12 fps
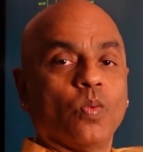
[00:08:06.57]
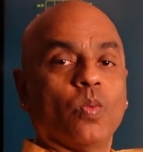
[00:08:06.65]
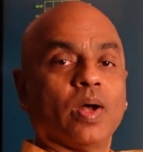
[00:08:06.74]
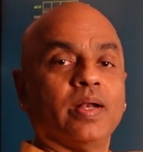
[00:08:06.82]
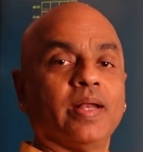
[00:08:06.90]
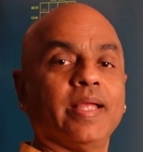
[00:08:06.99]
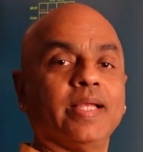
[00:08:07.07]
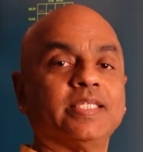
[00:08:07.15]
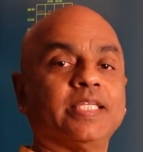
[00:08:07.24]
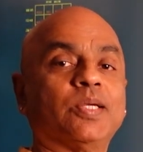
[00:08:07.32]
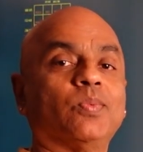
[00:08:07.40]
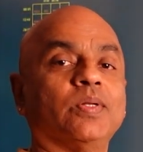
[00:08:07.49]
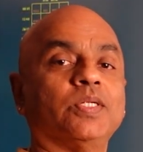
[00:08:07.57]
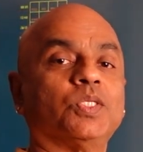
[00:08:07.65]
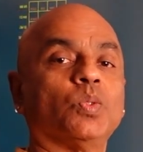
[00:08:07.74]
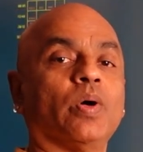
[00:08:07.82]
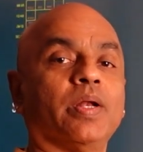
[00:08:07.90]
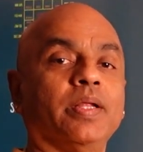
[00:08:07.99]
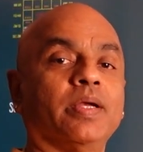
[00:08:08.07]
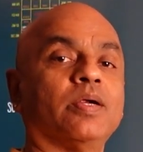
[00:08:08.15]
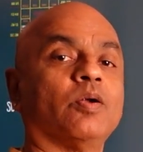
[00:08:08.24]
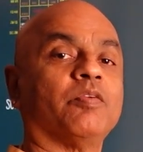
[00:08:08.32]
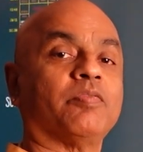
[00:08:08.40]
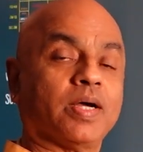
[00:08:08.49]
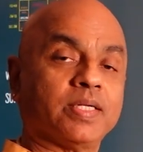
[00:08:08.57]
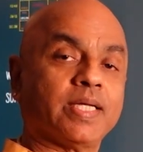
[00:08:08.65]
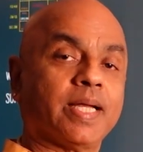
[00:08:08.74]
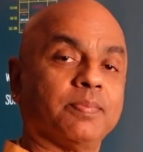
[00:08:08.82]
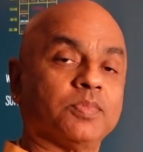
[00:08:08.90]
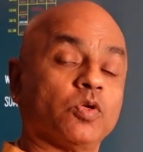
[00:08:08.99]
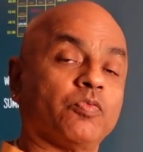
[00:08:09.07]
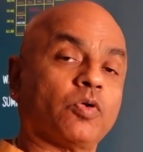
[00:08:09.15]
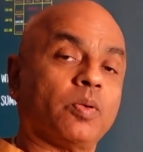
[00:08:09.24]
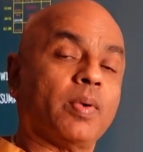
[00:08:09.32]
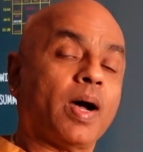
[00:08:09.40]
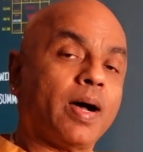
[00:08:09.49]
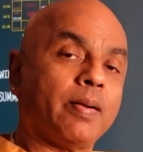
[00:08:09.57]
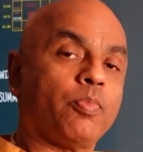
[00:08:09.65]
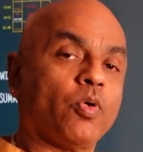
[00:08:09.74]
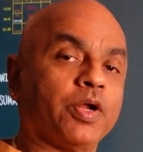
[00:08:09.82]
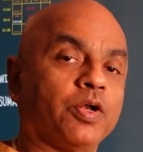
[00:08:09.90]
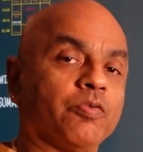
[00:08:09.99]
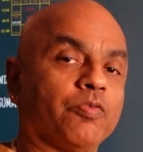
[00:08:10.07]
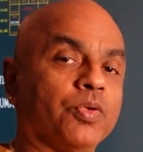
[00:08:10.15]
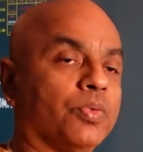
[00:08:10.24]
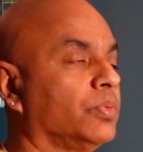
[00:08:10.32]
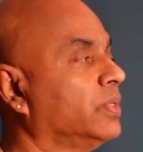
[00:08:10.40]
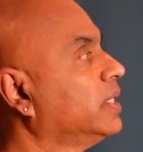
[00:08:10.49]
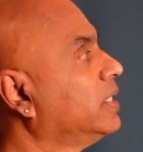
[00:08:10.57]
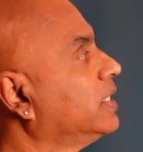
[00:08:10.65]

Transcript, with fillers: one day is equivalent to one year of our time. So from our point of view,